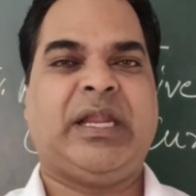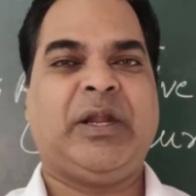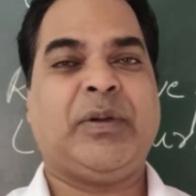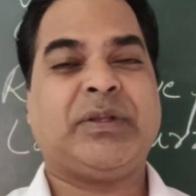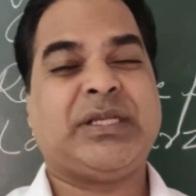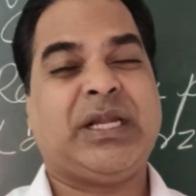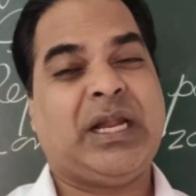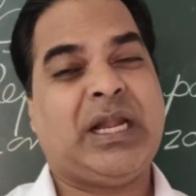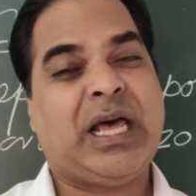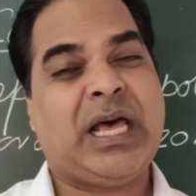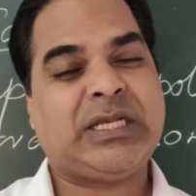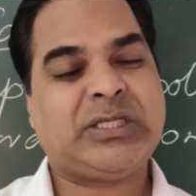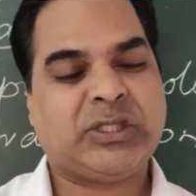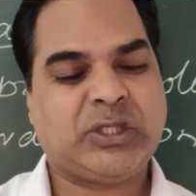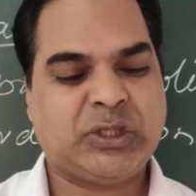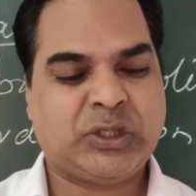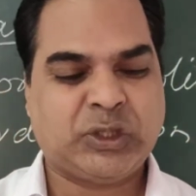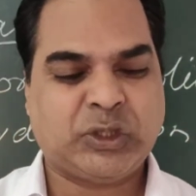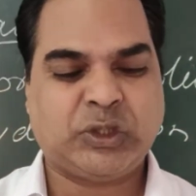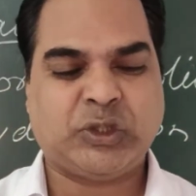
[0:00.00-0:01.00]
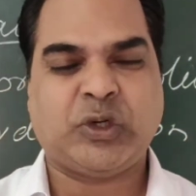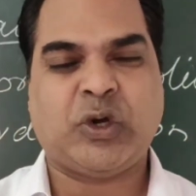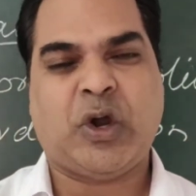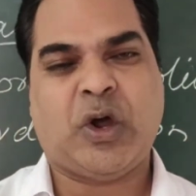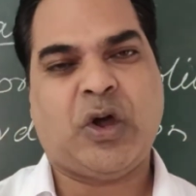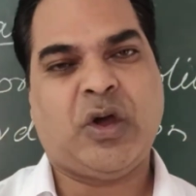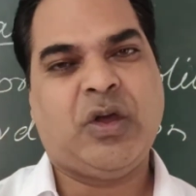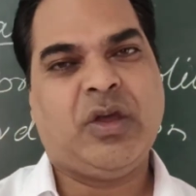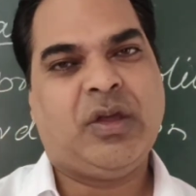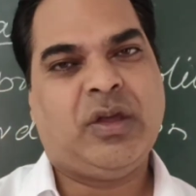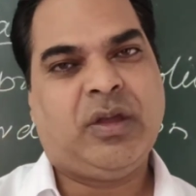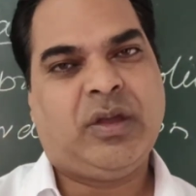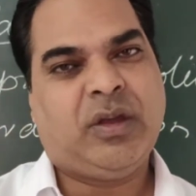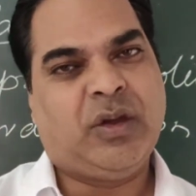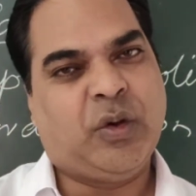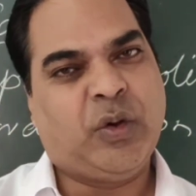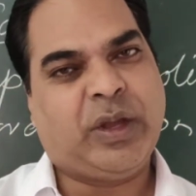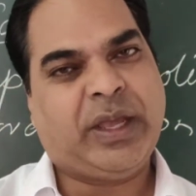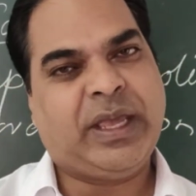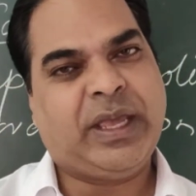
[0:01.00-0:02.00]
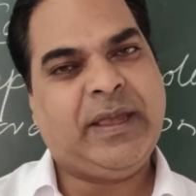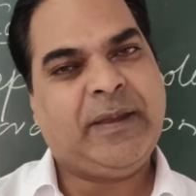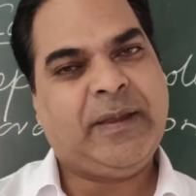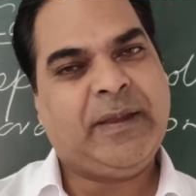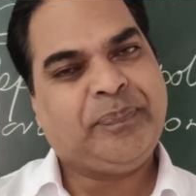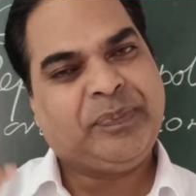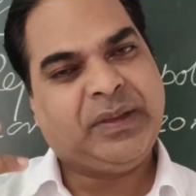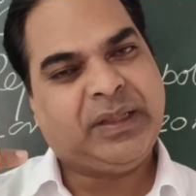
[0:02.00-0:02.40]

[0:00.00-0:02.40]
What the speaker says: It was a last straw, okay,